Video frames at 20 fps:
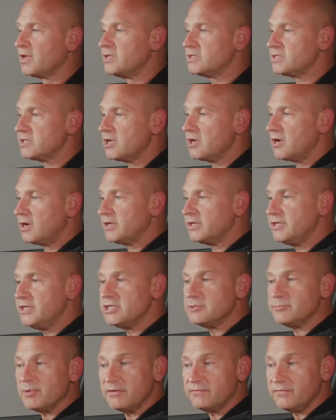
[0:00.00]
So I can
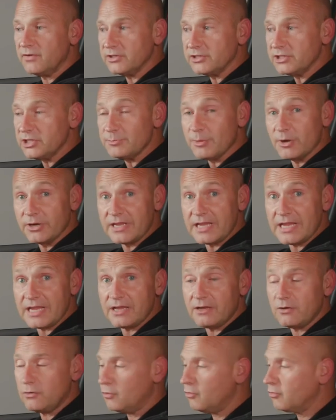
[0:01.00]
use my volume on
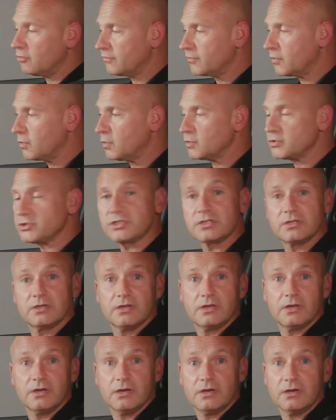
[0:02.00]
here, or of course
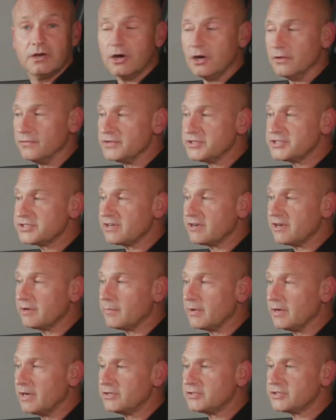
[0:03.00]
on the steering
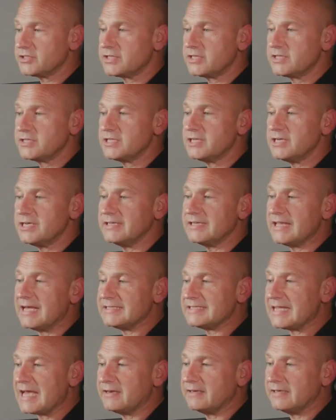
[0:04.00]
wheel. I'll just turn
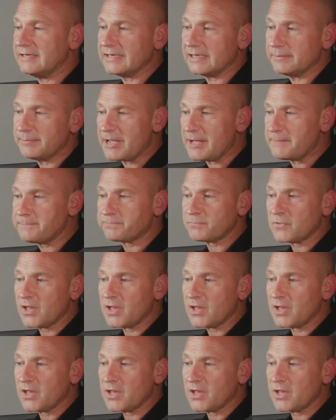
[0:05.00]
that down a little bit.